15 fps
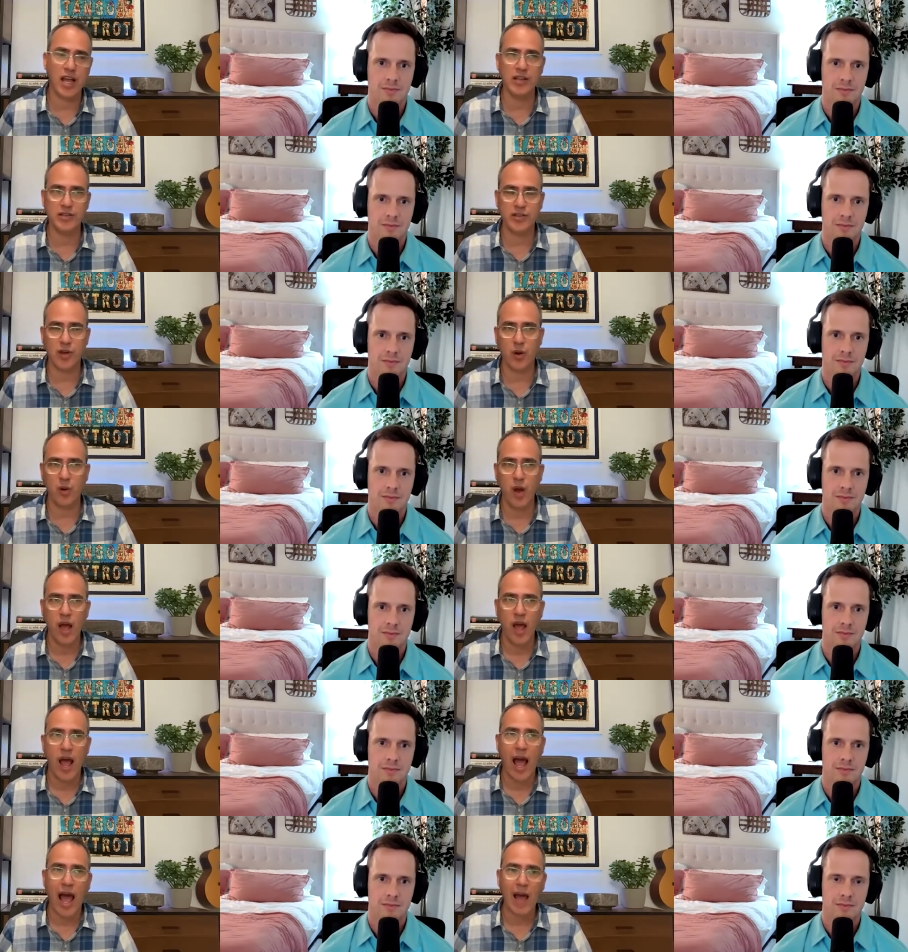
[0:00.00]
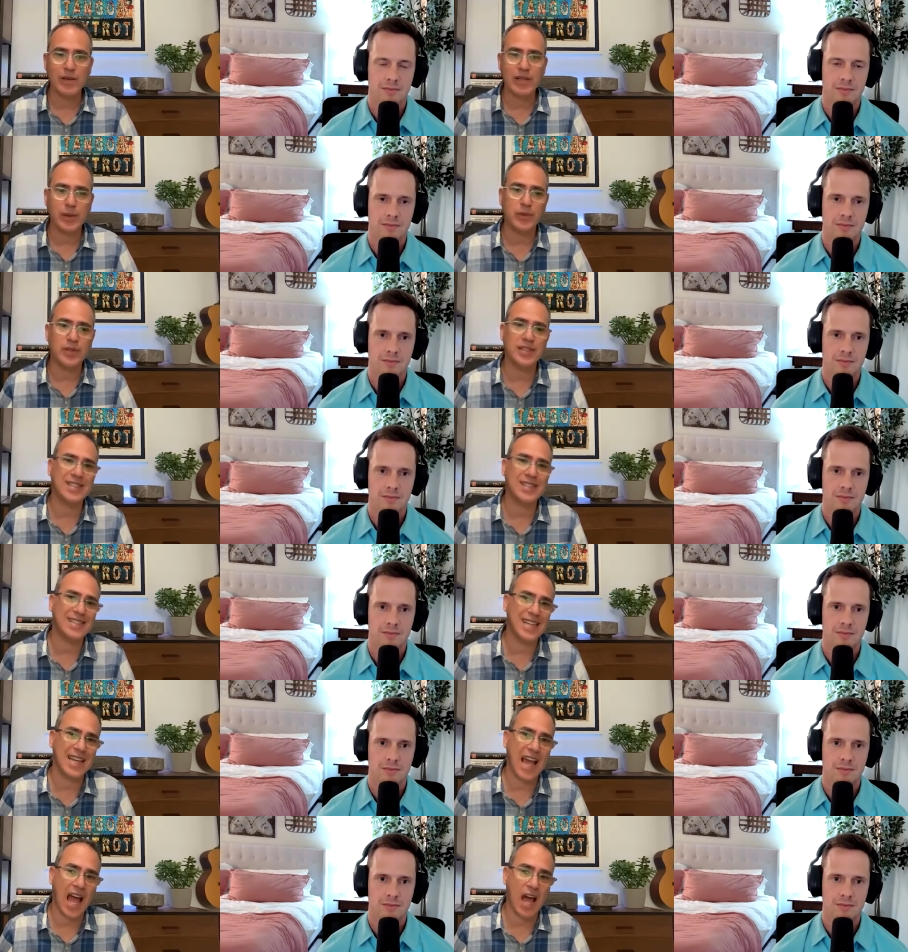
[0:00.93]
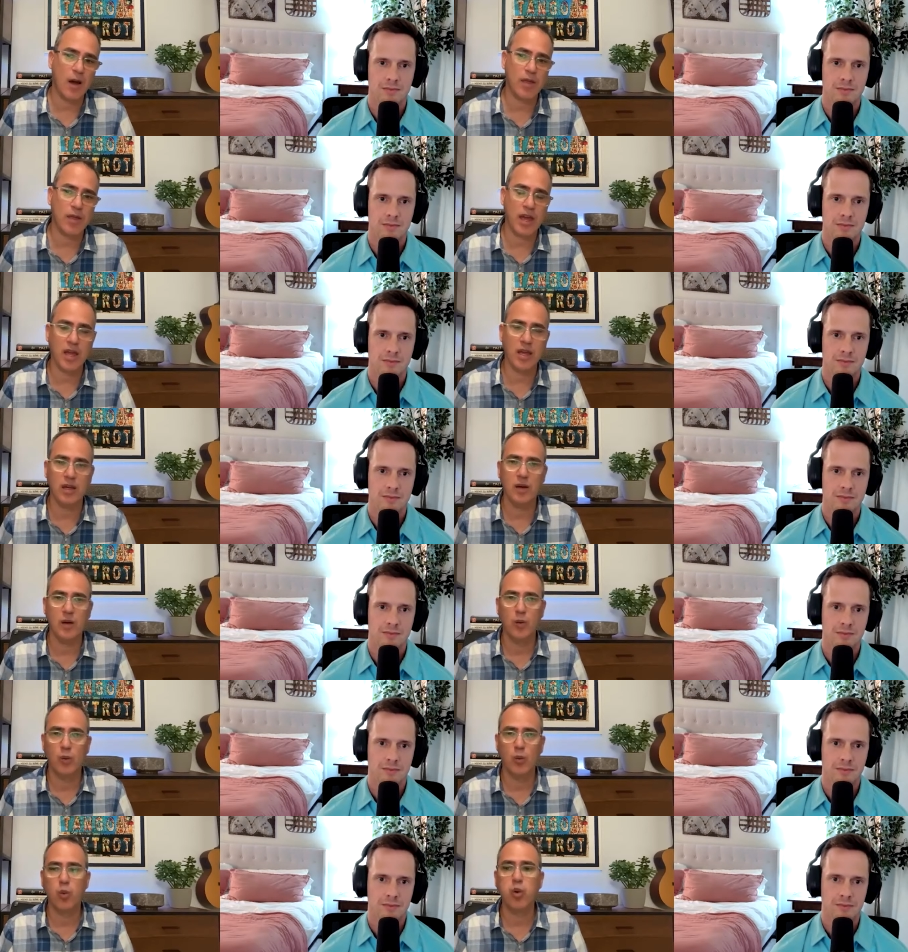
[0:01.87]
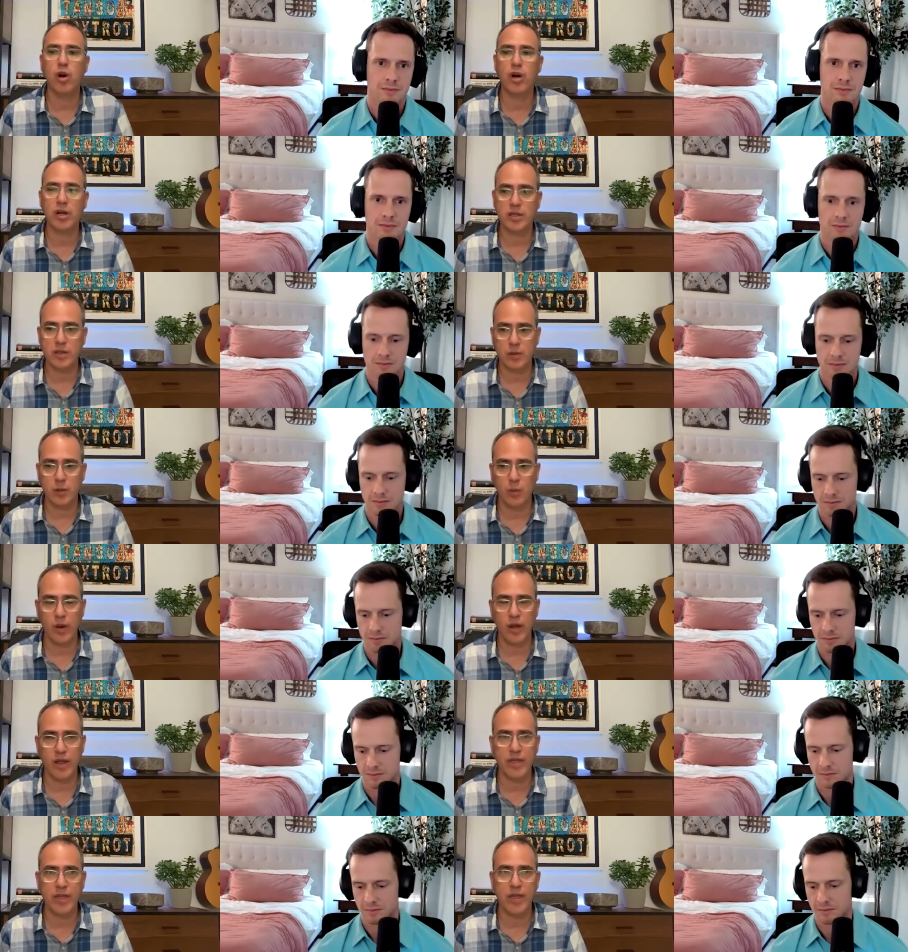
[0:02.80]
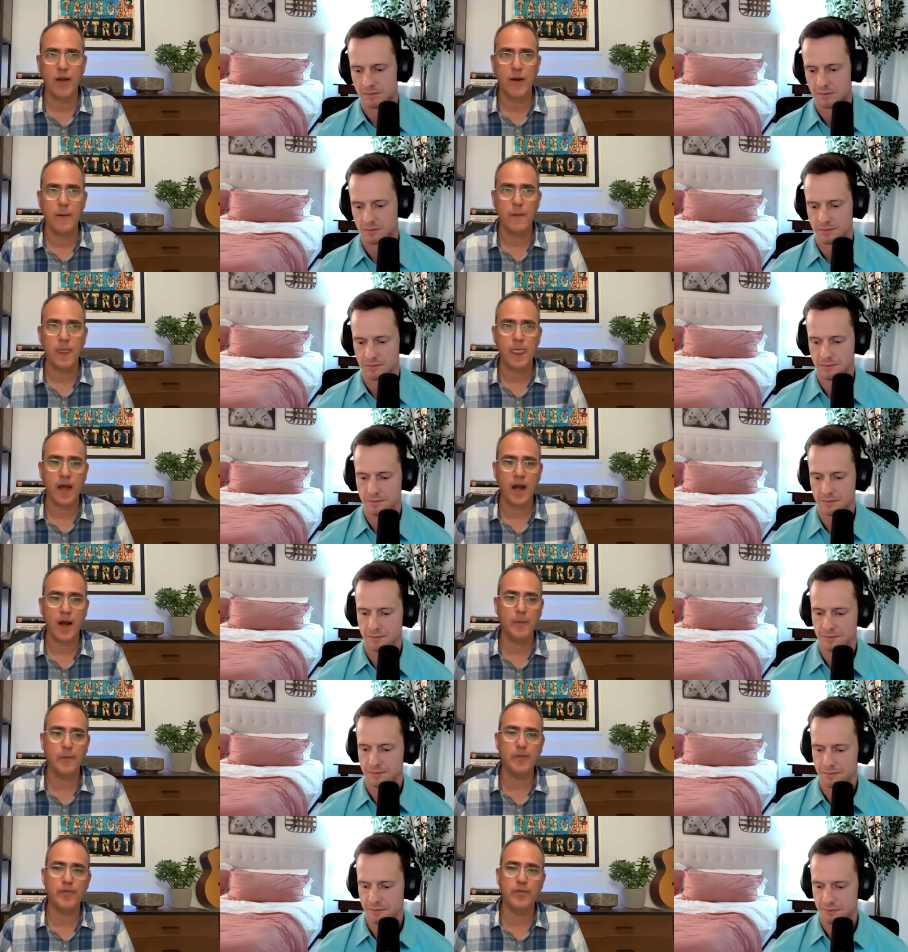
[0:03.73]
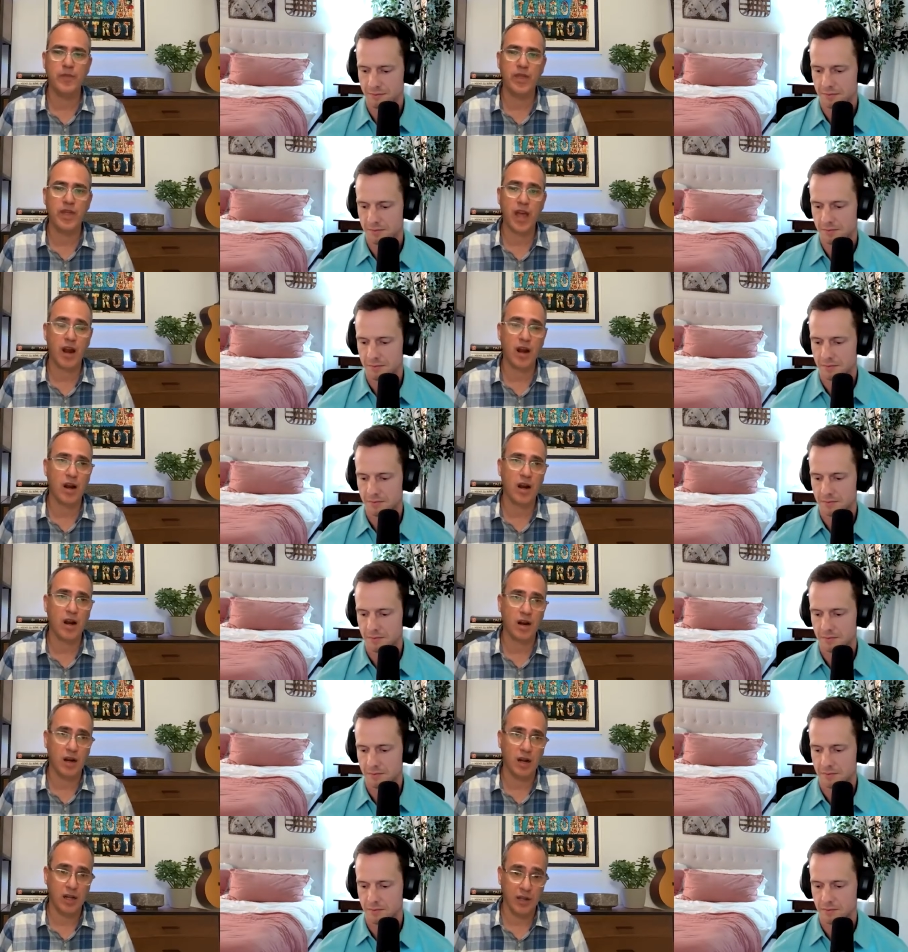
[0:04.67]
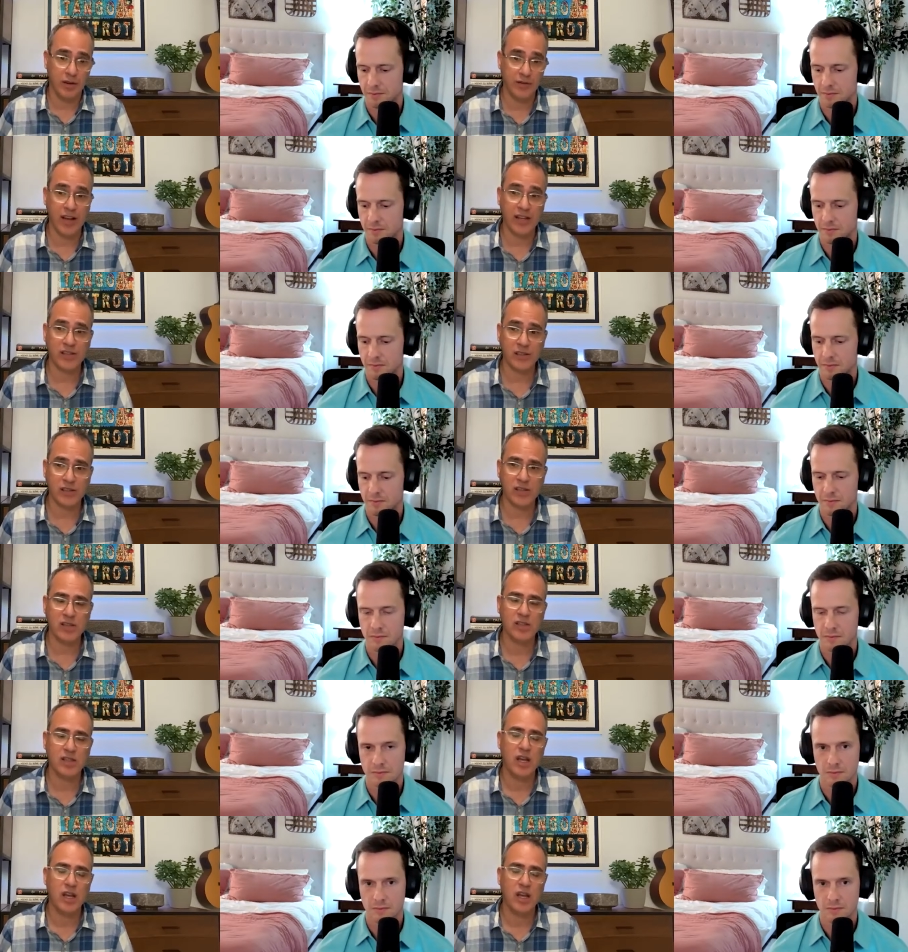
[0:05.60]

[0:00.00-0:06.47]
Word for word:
Speaker 1: And so I was able to see how they worked with their investors.